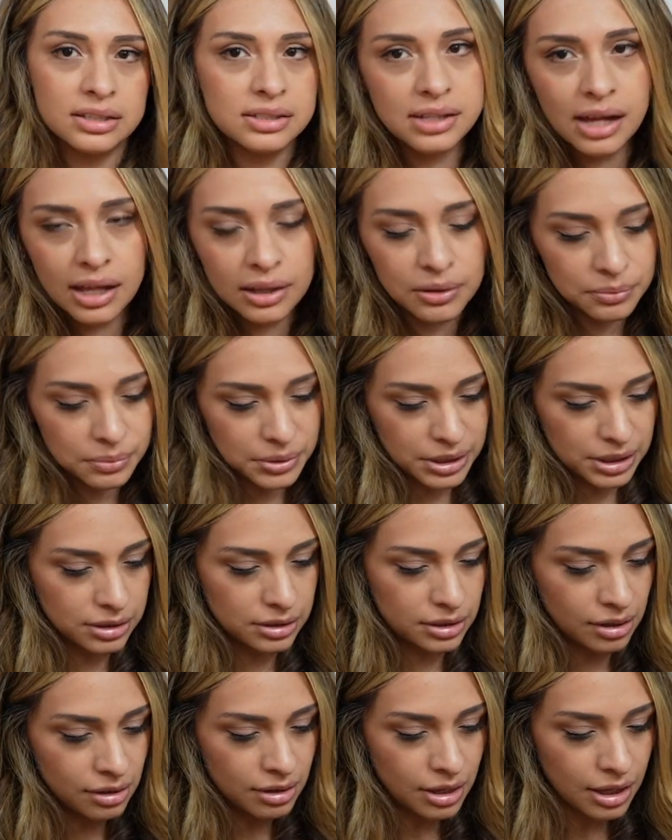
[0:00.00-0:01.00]
this
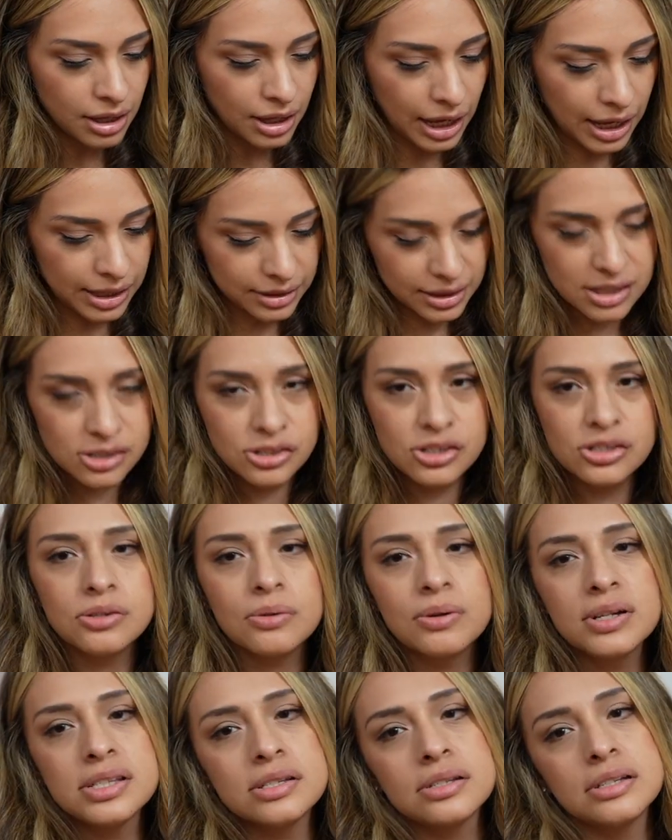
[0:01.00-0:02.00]
Halloween. I think she's
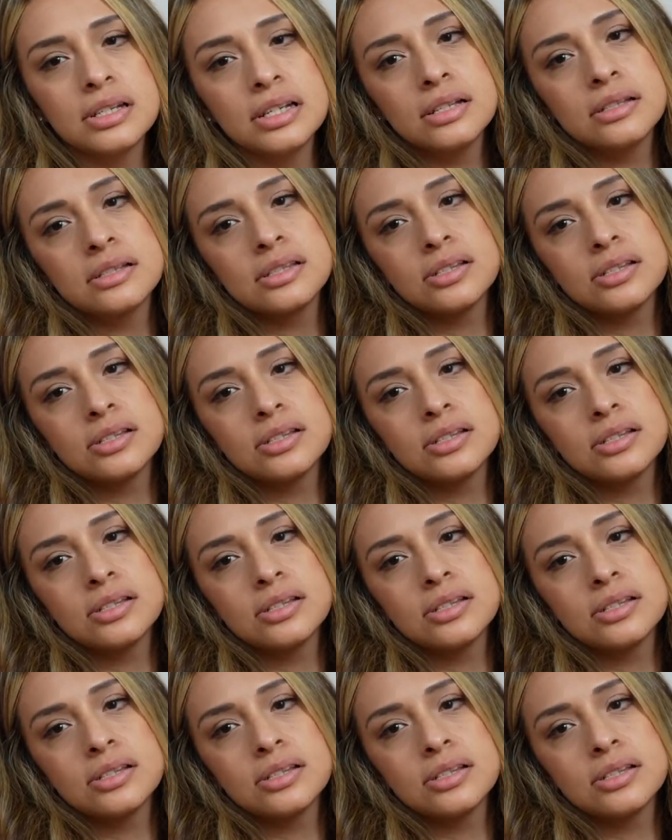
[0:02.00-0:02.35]
going to need